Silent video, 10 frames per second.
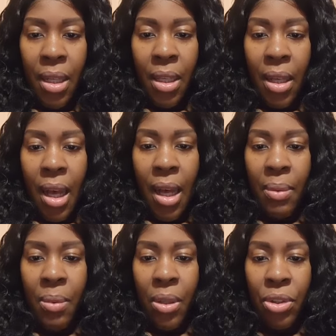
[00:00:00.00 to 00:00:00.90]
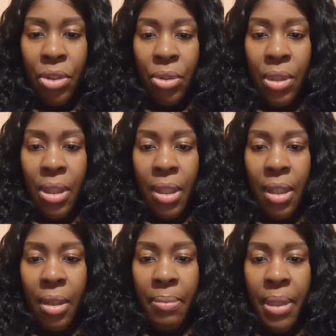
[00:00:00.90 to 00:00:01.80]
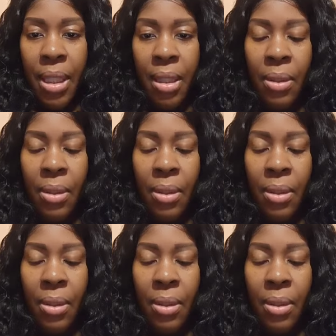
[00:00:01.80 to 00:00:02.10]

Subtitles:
I want you to help me.